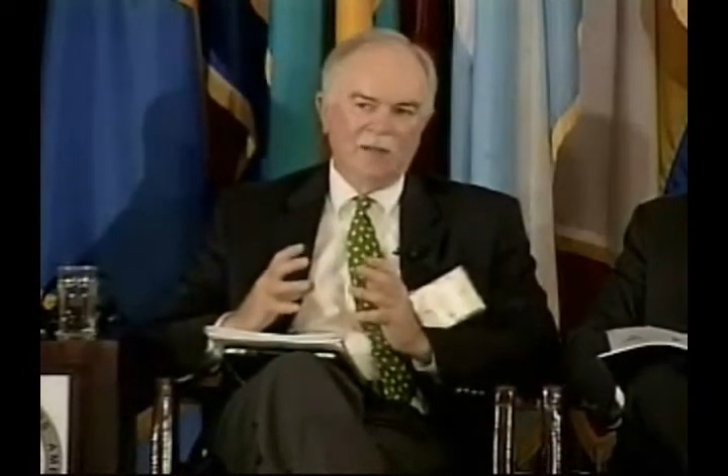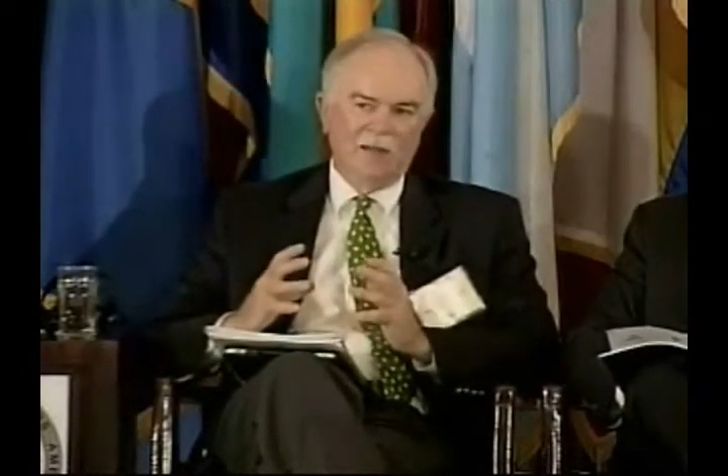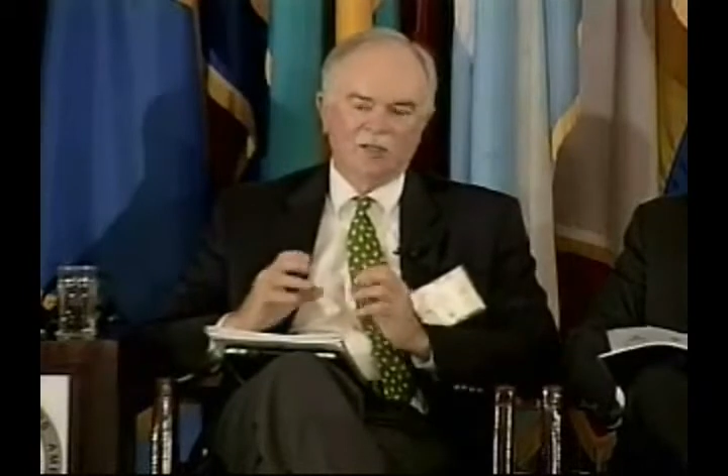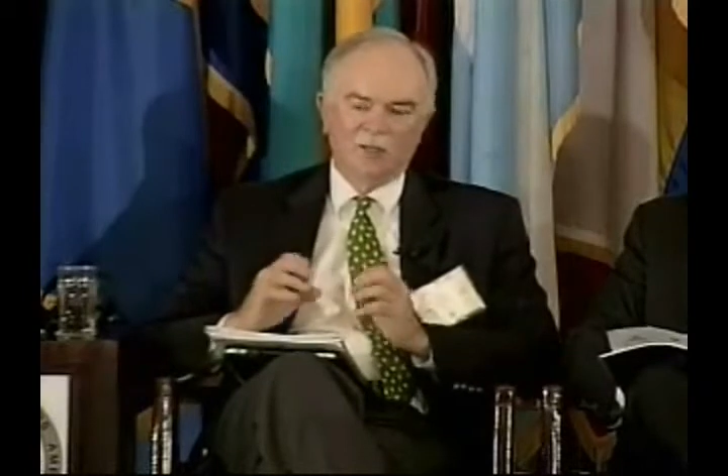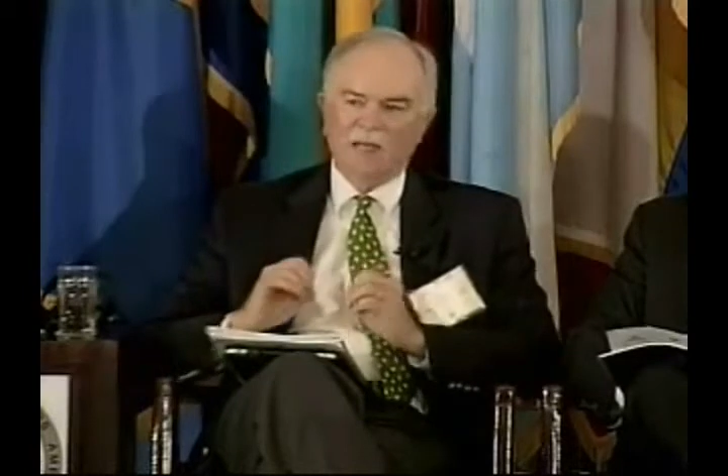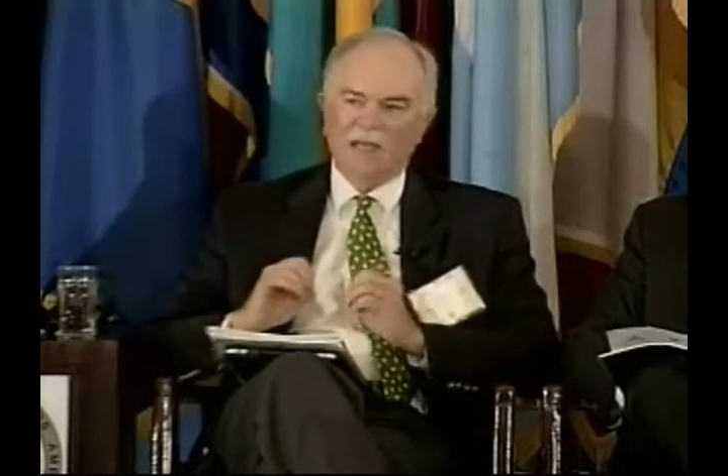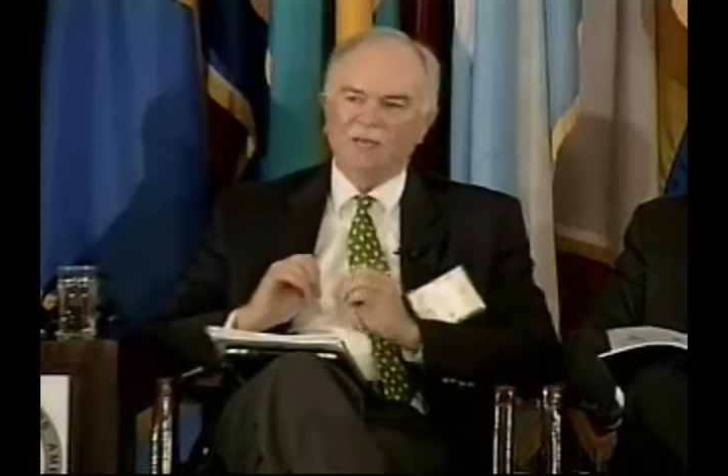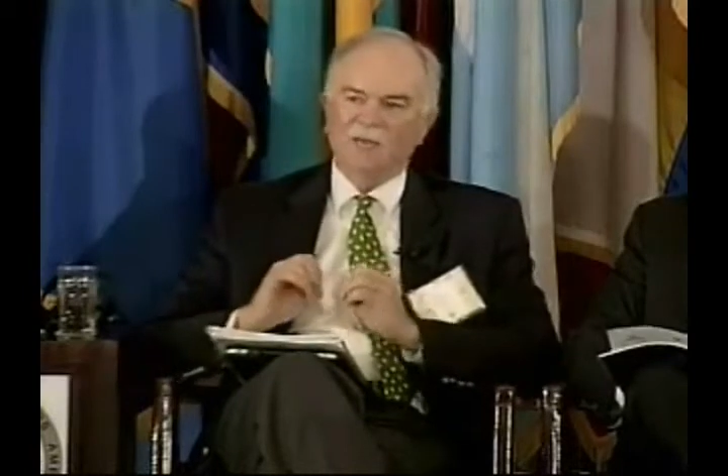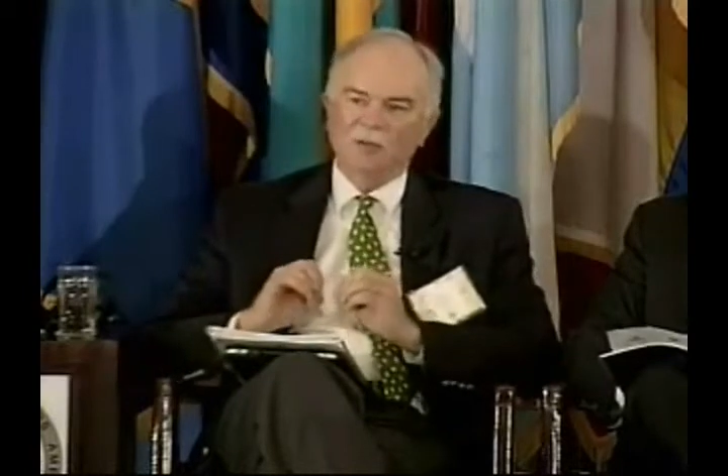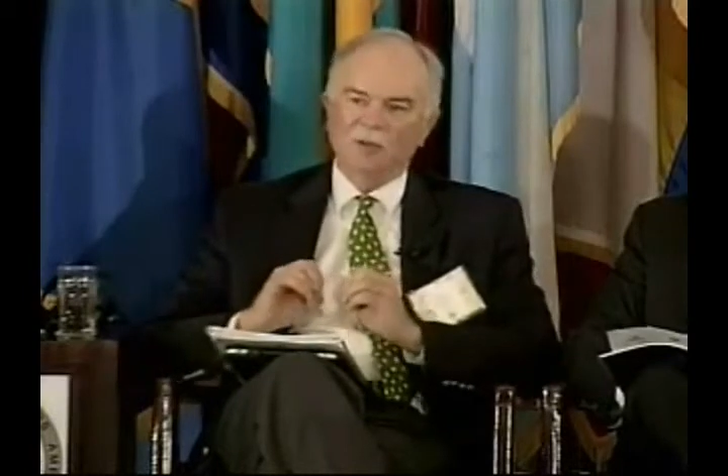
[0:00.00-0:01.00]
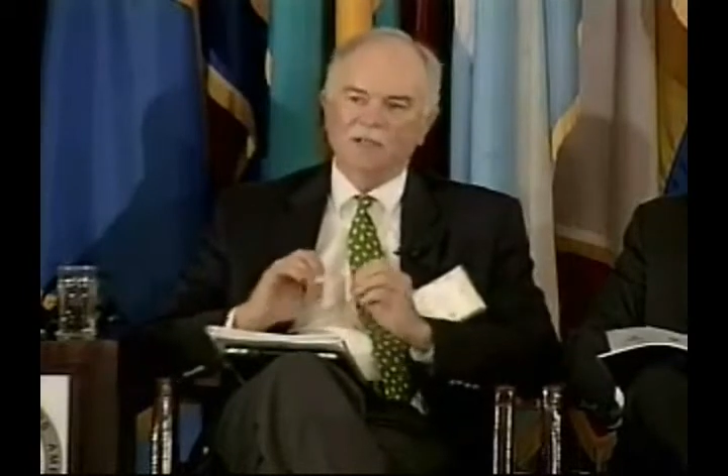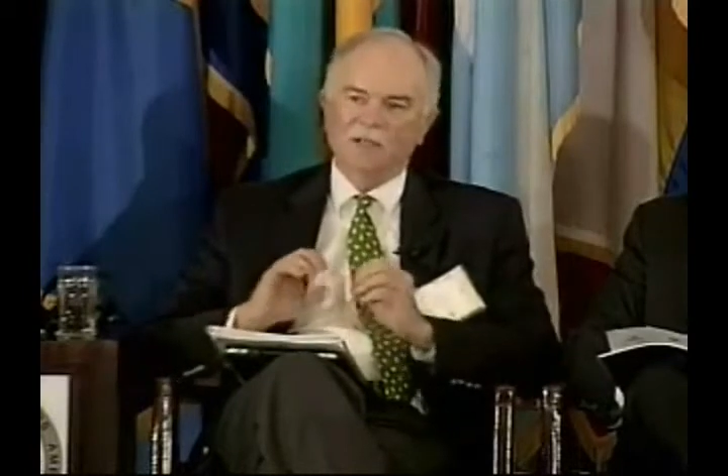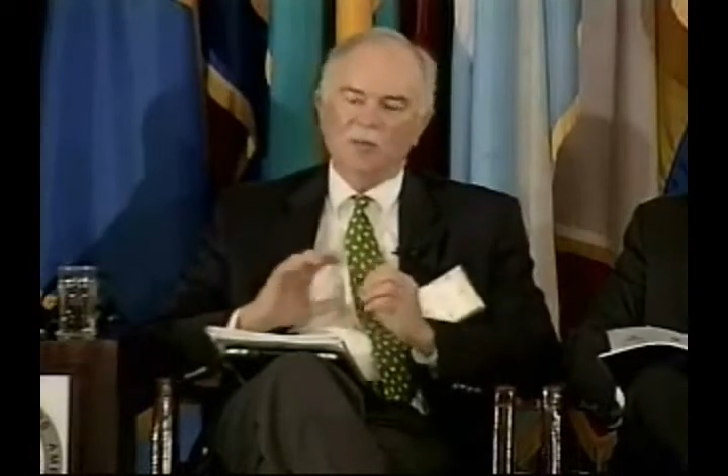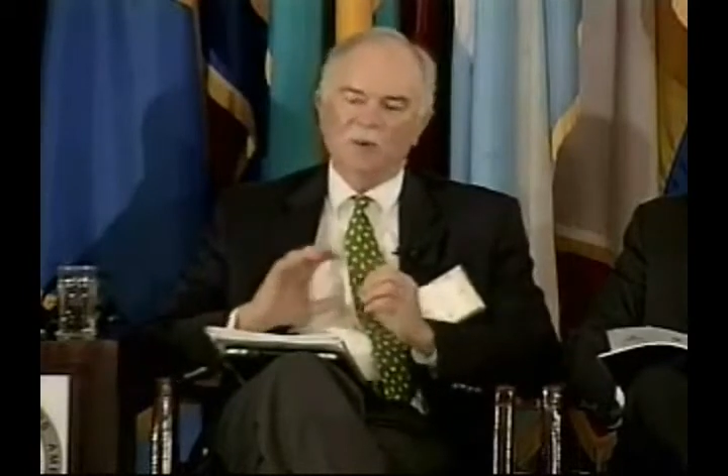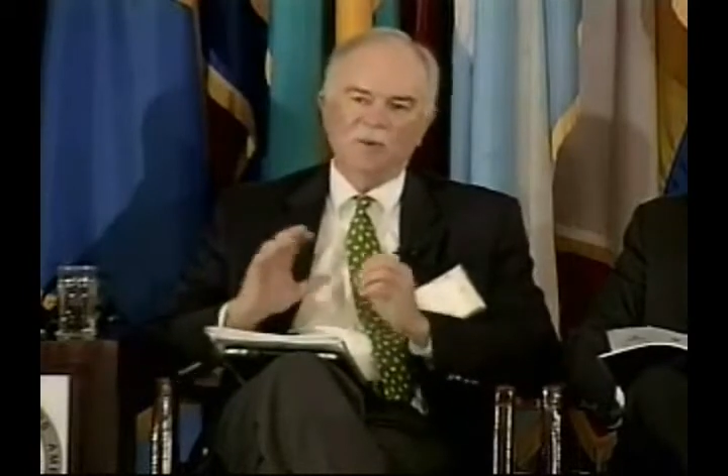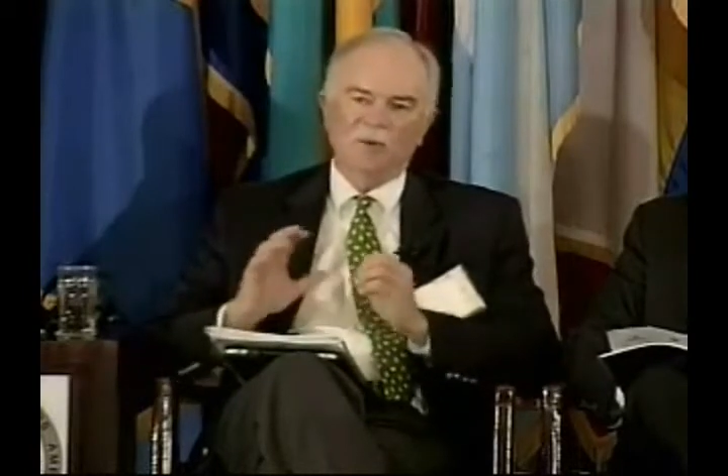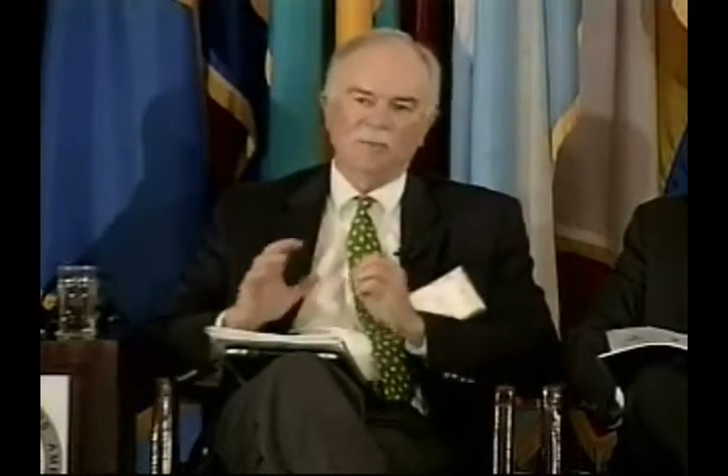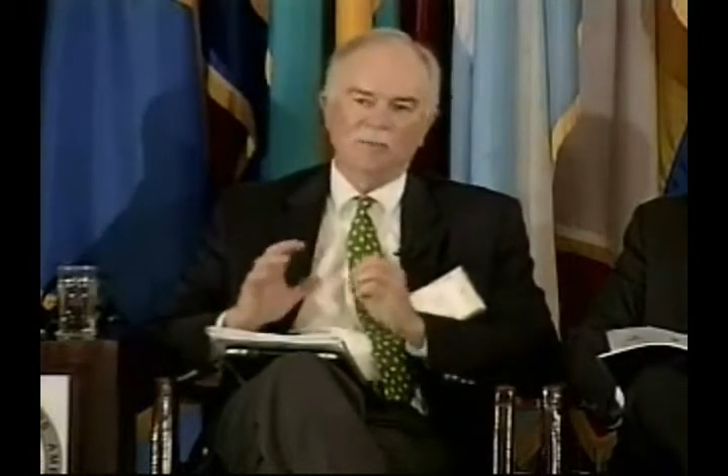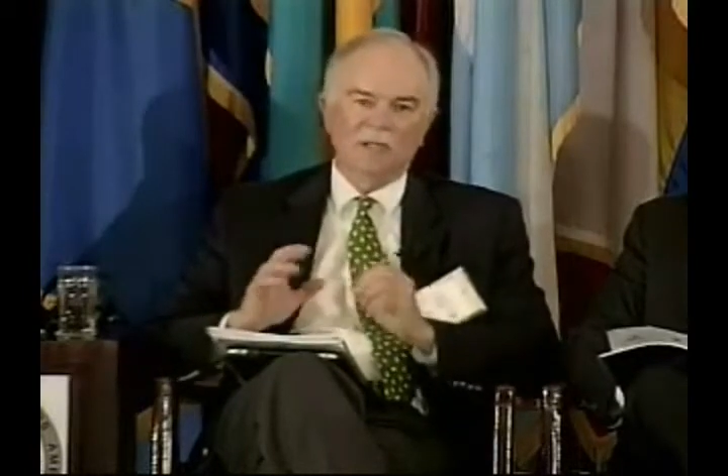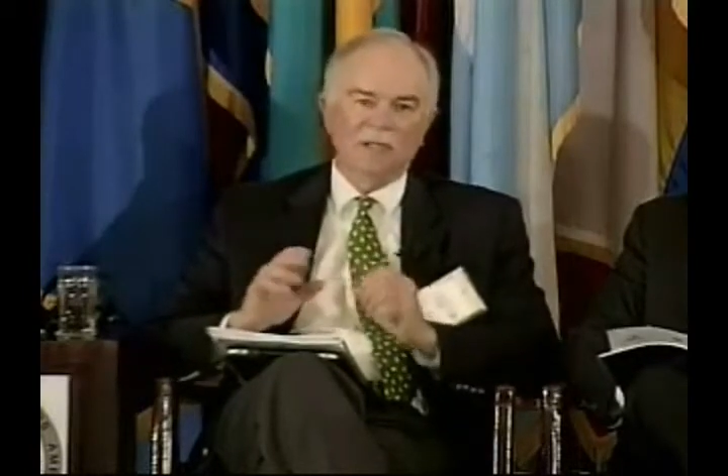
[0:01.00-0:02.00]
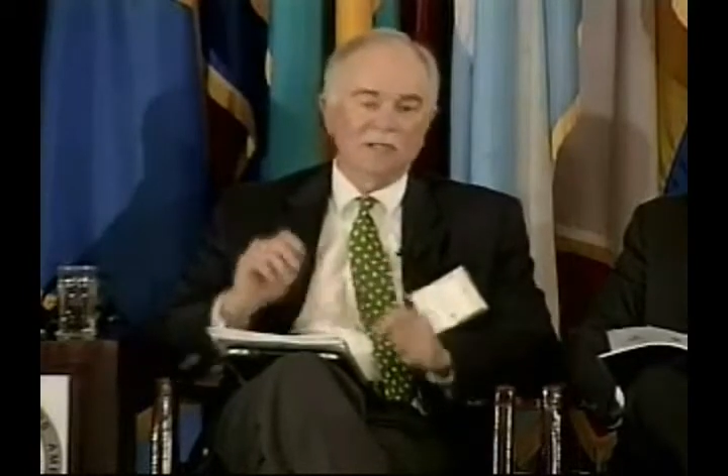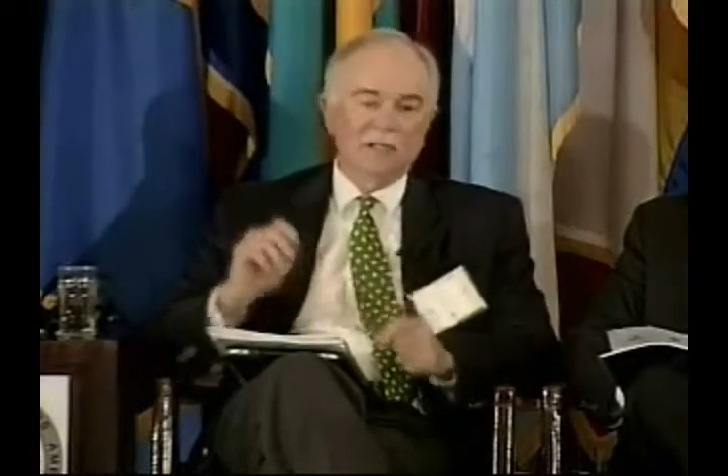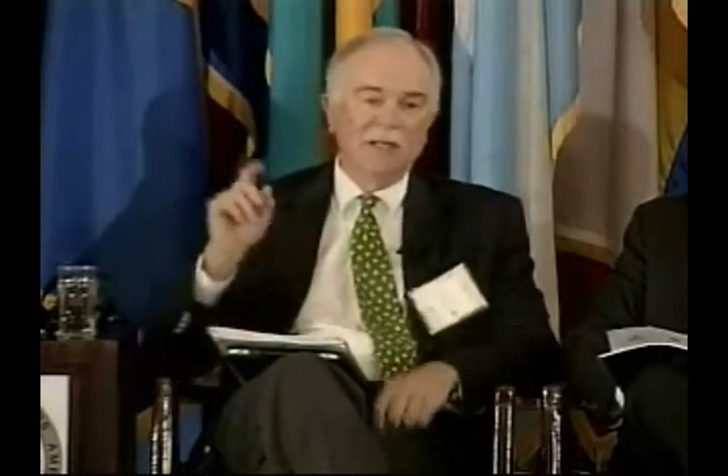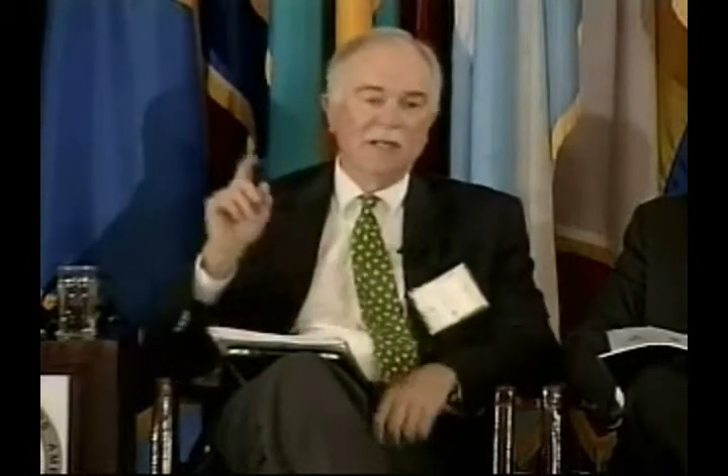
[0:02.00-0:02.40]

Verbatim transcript: And so we have to look at what we're up against.